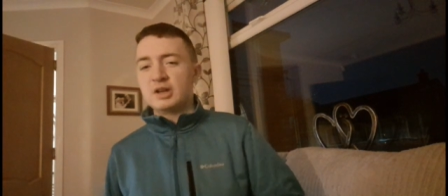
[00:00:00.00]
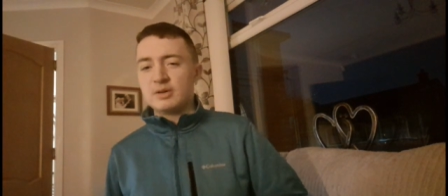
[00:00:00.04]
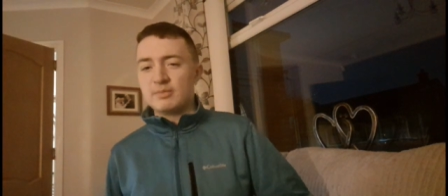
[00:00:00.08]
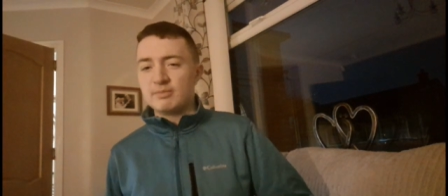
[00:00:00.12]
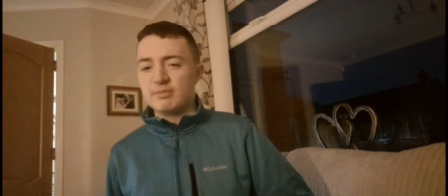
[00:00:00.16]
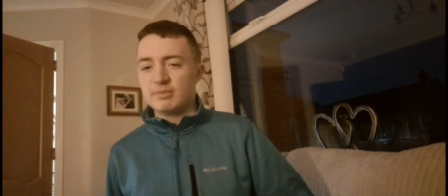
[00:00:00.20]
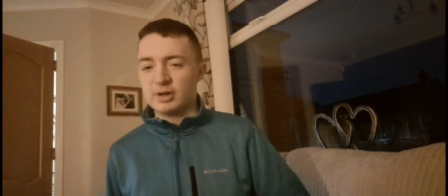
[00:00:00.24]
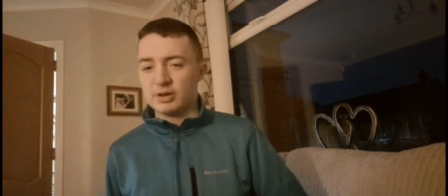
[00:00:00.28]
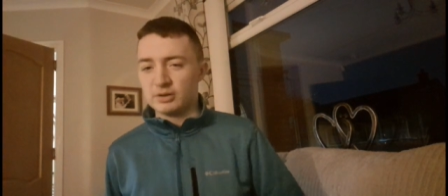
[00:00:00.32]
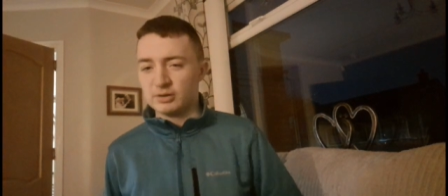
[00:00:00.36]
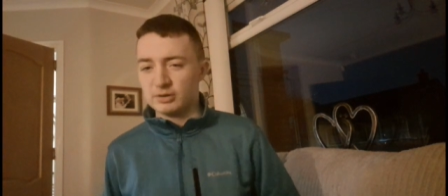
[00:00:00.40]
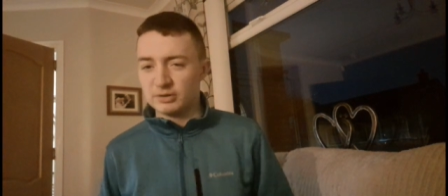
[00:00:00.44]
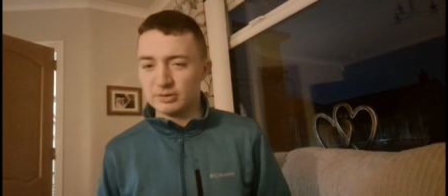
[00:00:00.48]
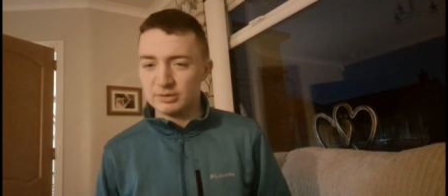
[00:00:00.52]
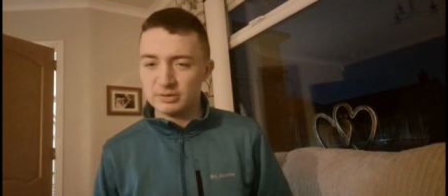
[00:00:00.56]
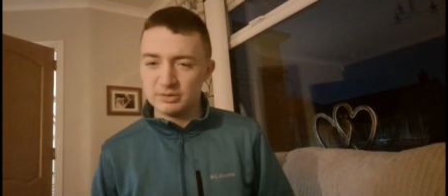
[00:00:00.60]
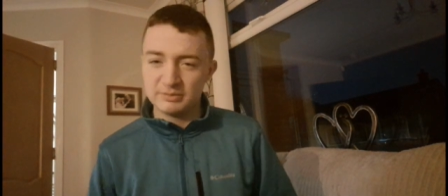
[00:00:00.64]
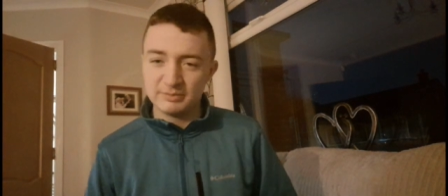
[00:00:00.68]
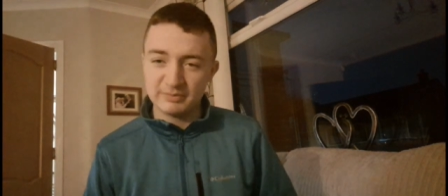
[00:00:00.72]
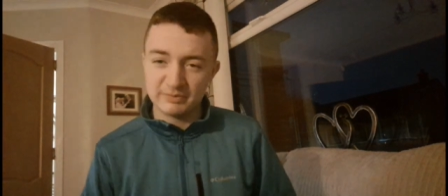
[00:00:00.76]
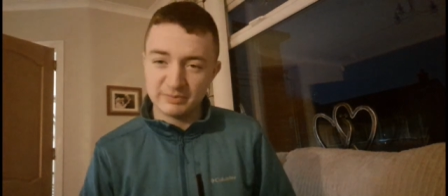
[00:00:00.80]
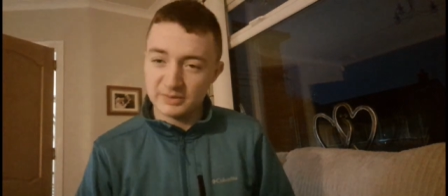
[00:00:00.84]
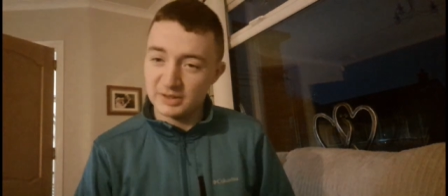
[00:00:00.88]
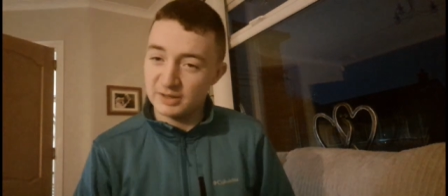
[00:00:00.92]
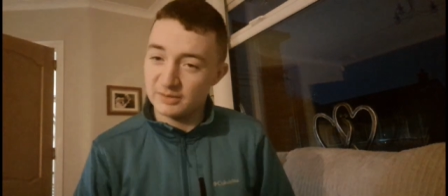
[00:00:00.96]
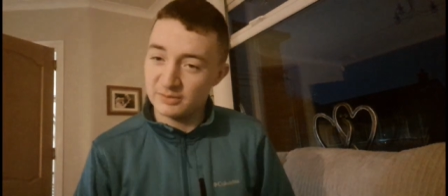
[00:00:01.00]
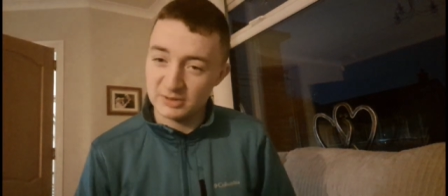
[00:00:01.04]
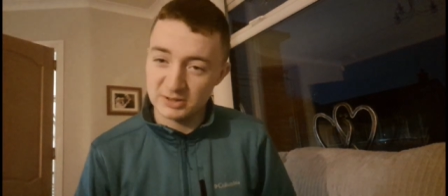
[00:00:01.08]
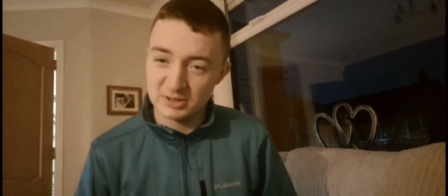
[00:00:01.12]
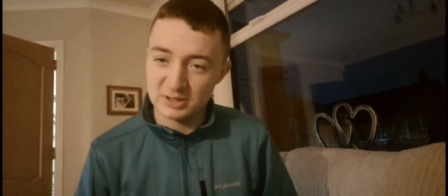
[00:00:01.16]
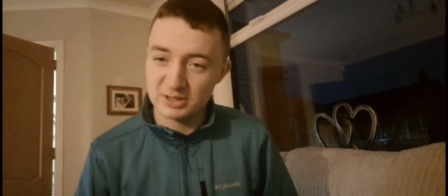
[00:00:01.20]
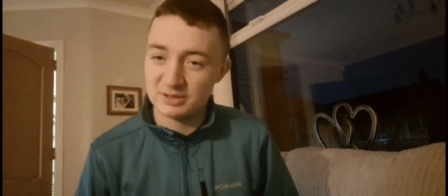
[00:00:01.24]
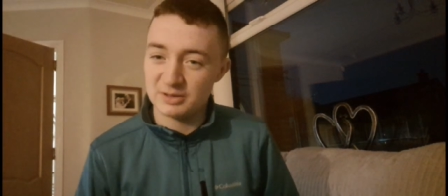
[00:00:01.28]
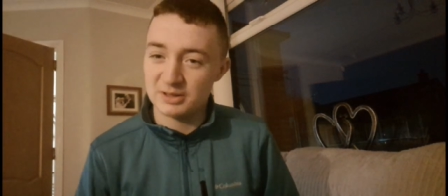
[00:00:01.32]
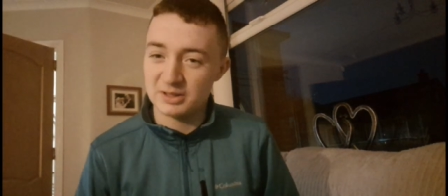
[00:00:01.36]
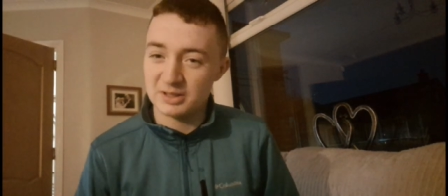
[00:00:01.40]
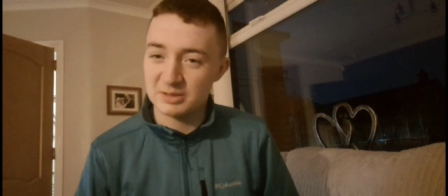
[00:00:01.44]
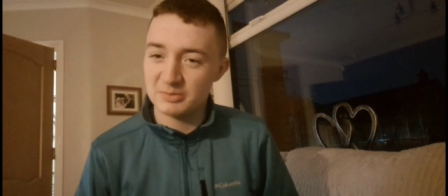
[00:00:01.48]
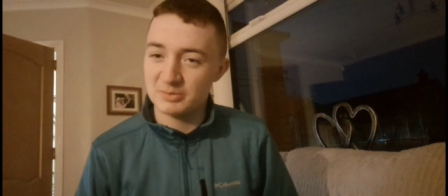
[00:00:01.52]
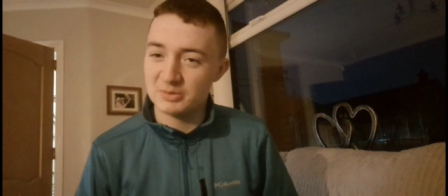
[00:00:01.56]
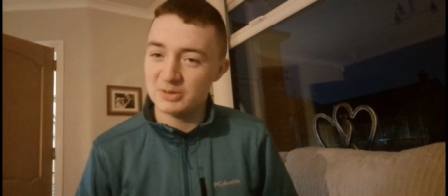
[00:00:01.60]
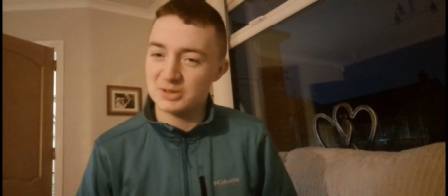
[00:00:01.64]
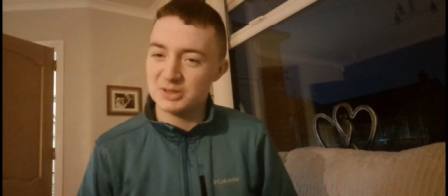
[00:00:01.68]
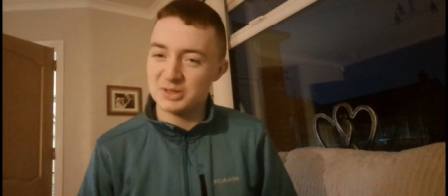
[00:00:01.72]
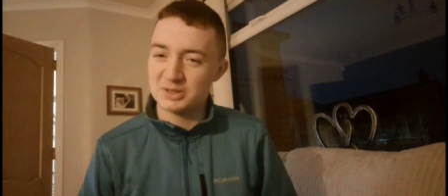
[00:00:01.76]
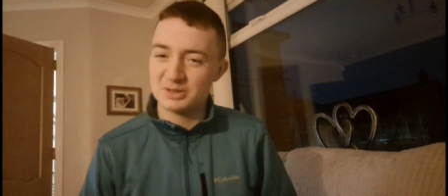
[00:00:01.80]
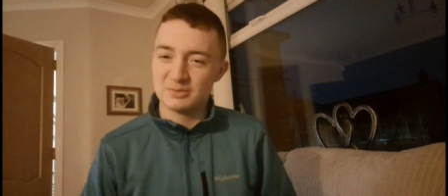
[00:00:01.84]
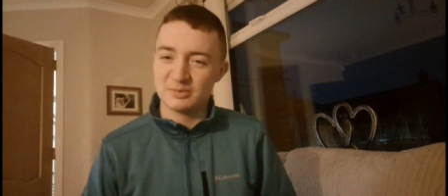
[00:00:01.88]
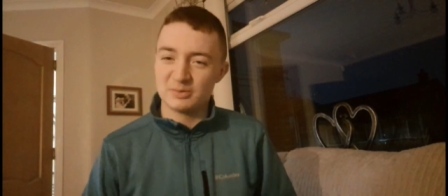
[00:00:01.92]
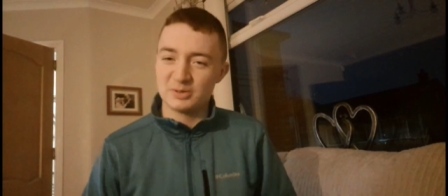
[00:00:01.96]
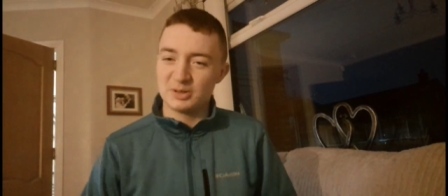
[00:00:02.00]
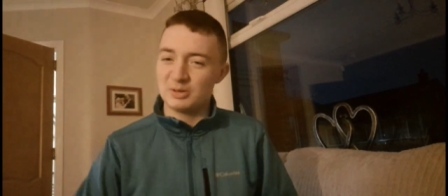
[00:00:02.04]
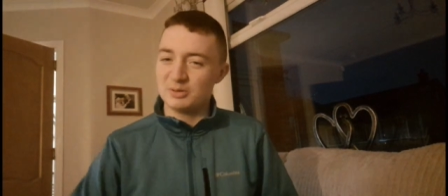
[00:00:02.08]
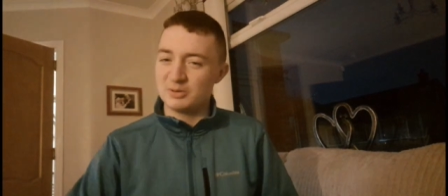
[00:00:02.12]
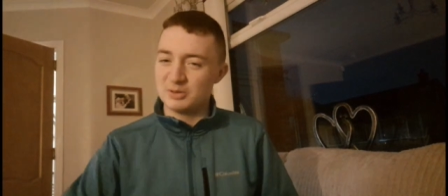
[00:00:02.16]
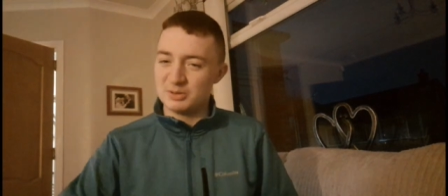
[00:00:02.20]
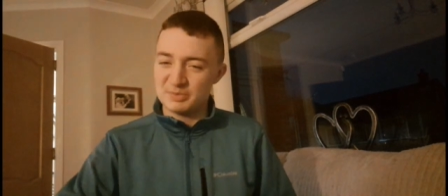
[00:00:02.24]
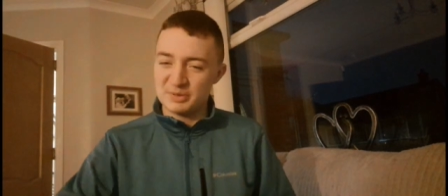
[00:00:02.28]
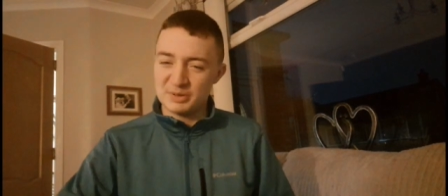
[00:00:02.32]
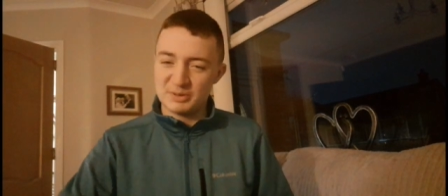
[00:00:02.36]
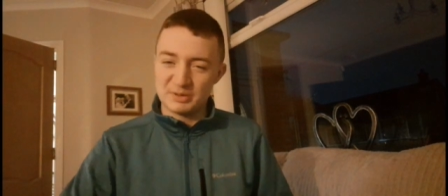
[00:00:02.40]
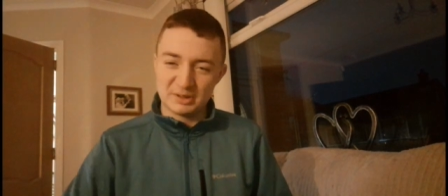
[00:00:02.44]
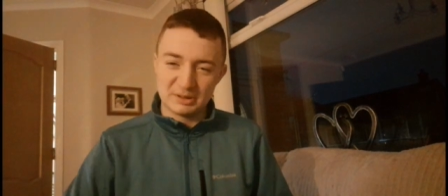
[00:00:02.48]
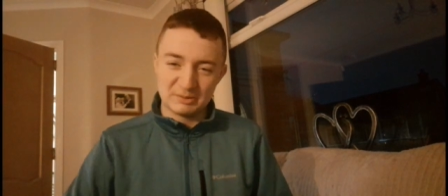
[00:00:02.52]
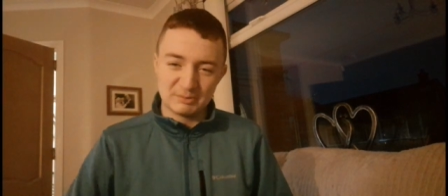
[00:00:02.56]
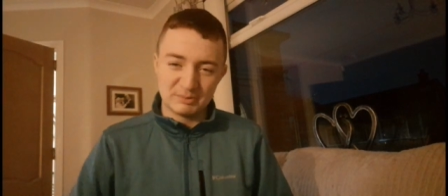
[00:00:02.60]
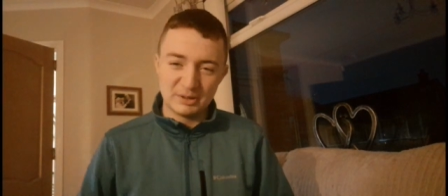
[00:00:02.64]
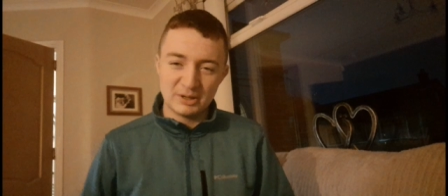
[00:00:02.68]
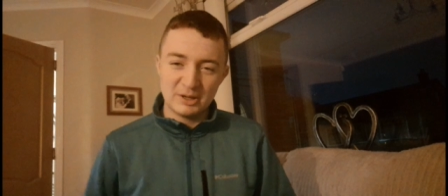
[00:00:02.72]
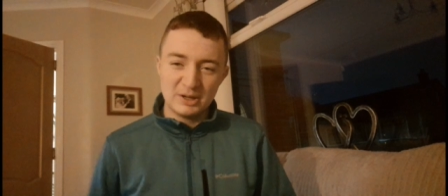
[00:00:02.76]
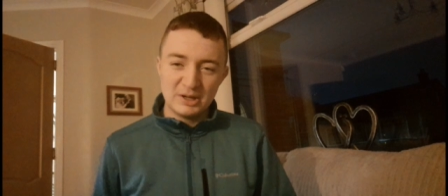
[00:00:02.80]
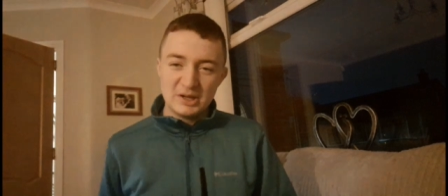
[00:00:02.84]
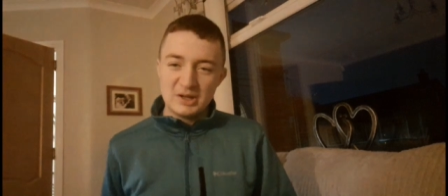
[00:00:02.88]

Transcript: Miller, if you've seen the team this season video, he's been in my,